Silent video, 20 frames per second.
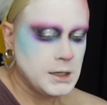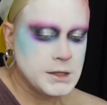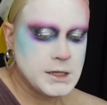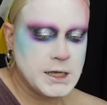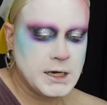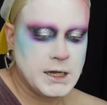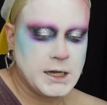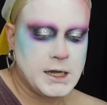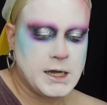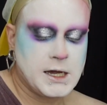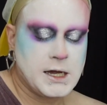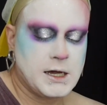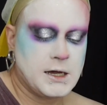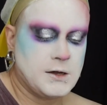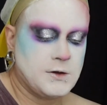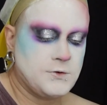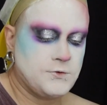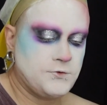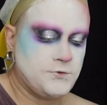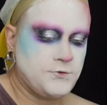Then
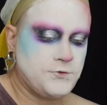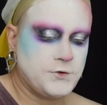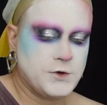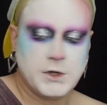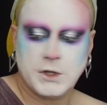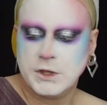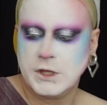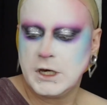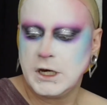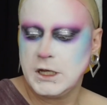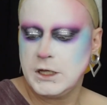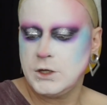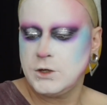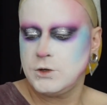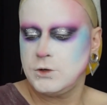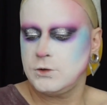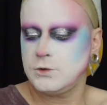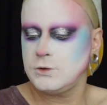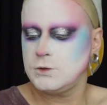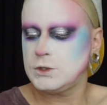I
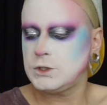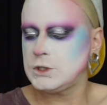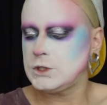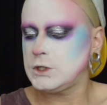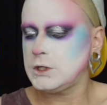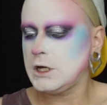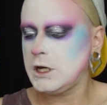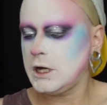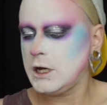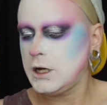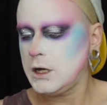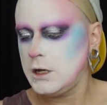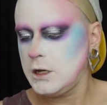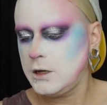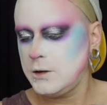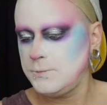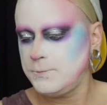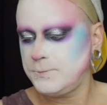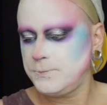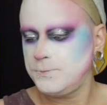use
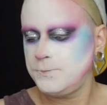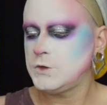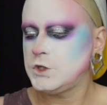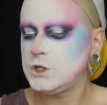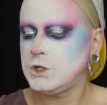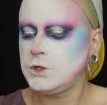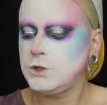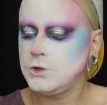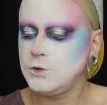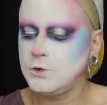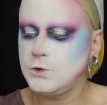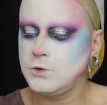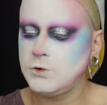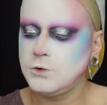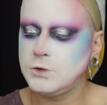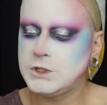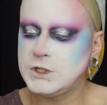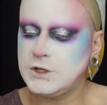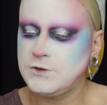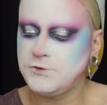
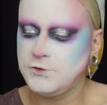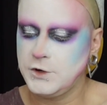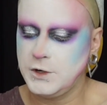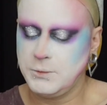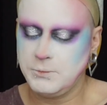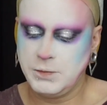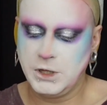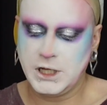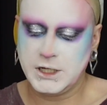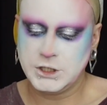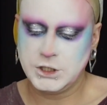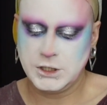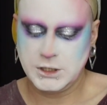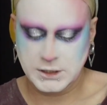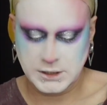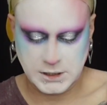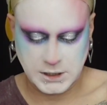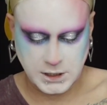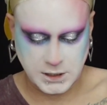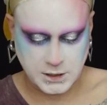two different
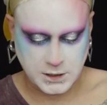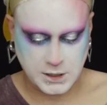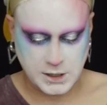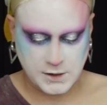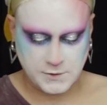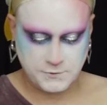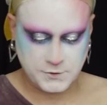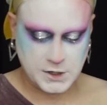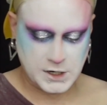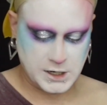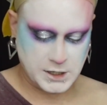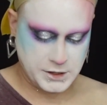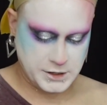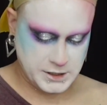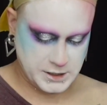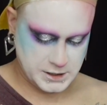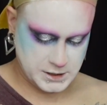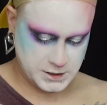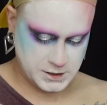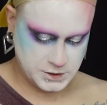blushes here. I've got
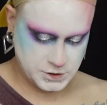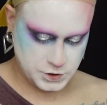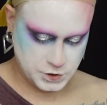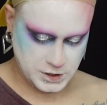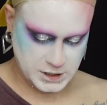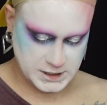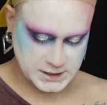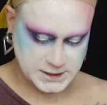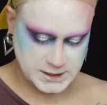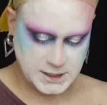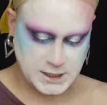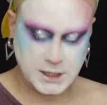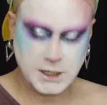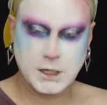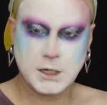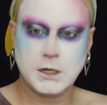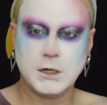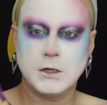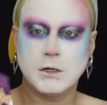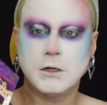the
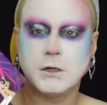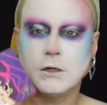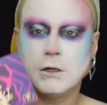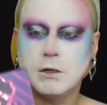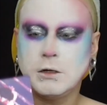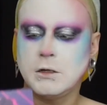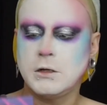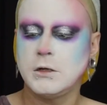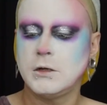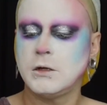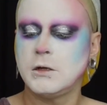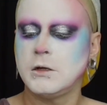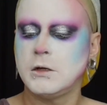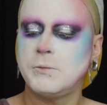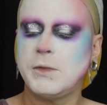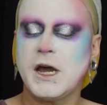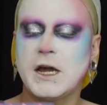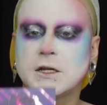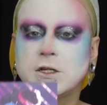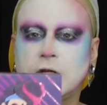Trixie
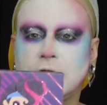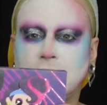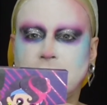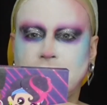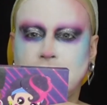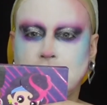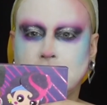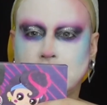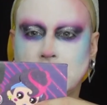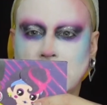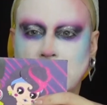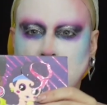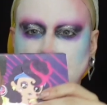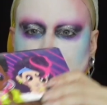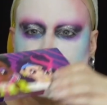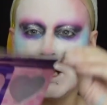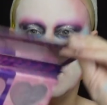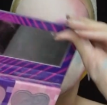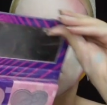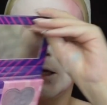Back to the Fuchsia
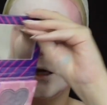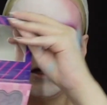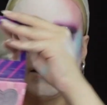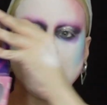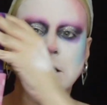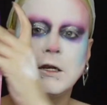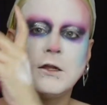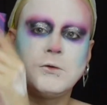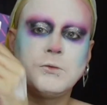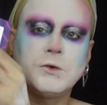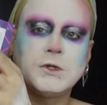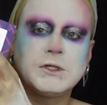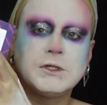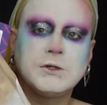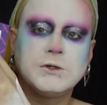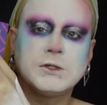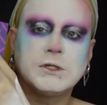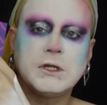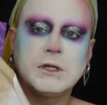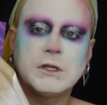palette, and I was
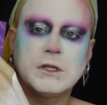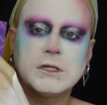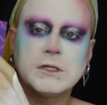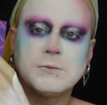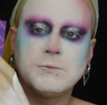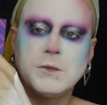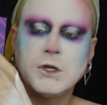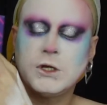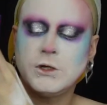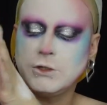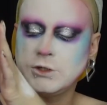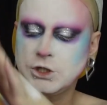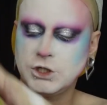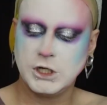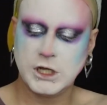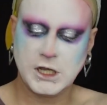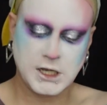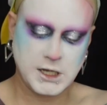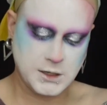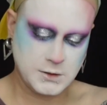using this middle
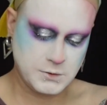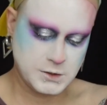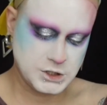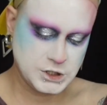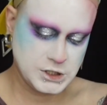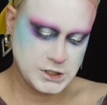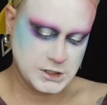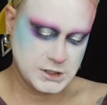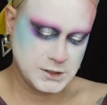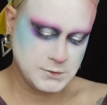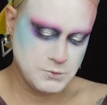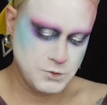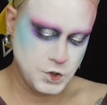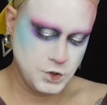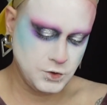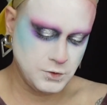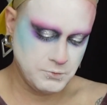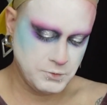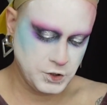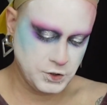shade, which is
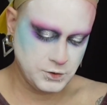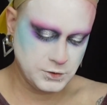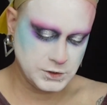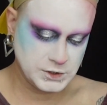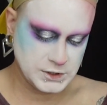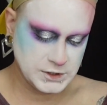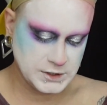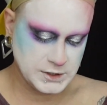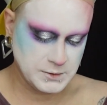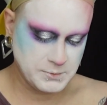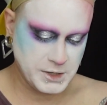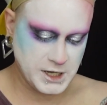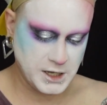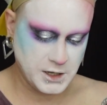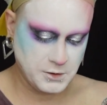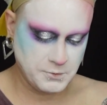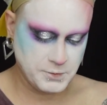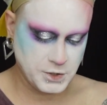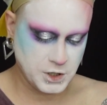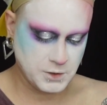Moon Boots, the
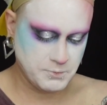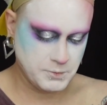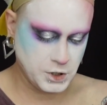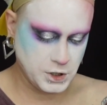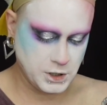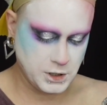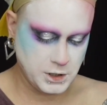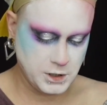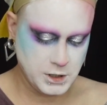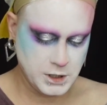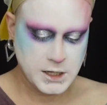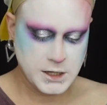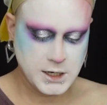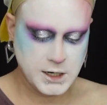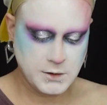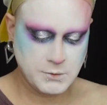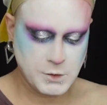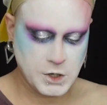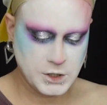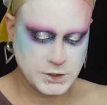pale purple. Then
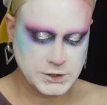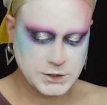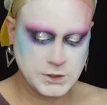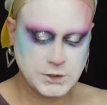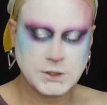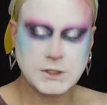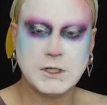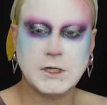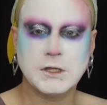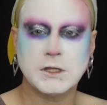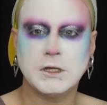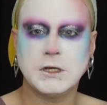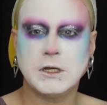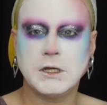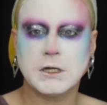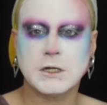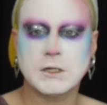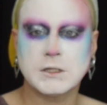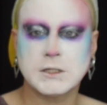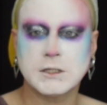I'm also using the
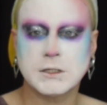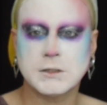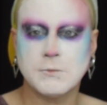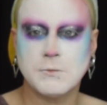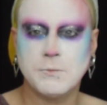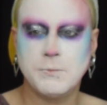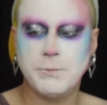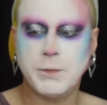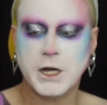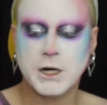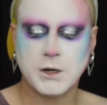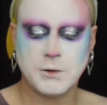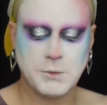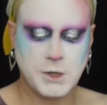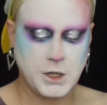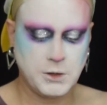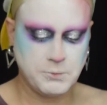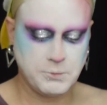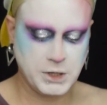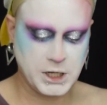NYX
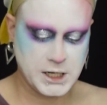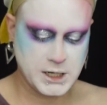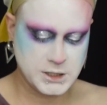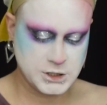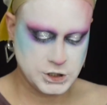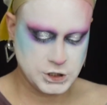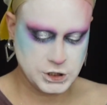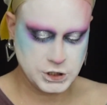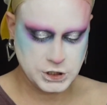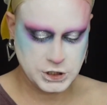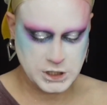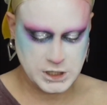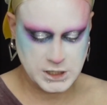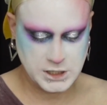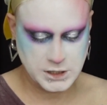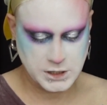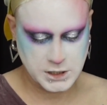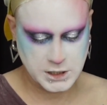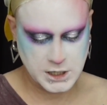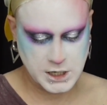Buttermelt blush
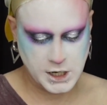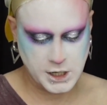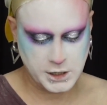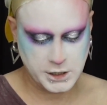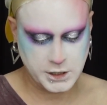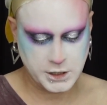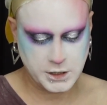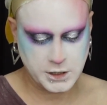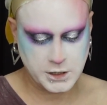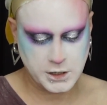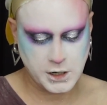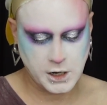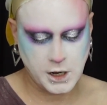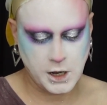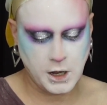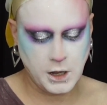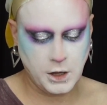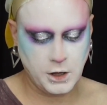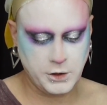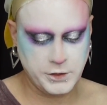in the color
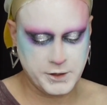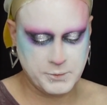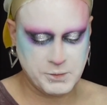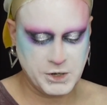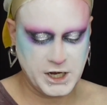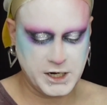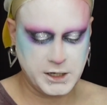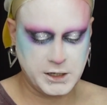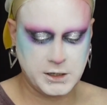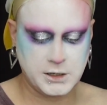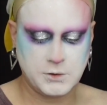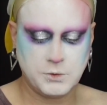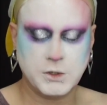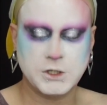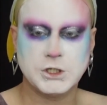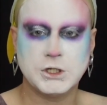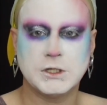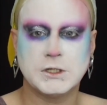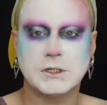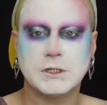All the Butter,
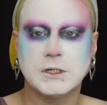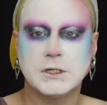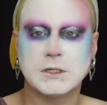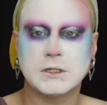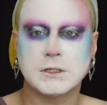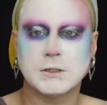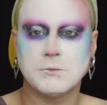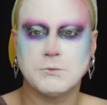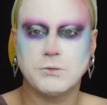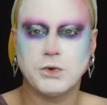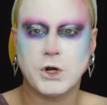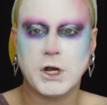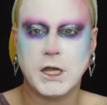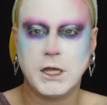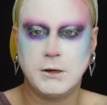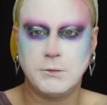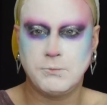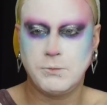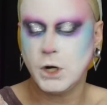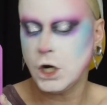which is this
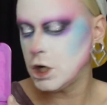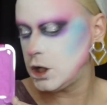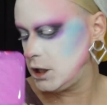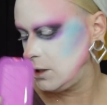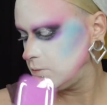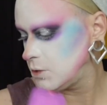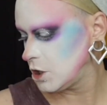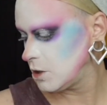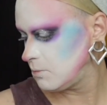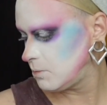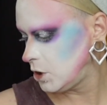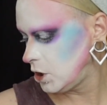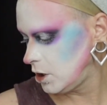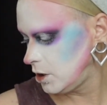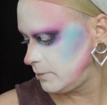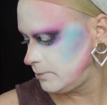bright Barney purple.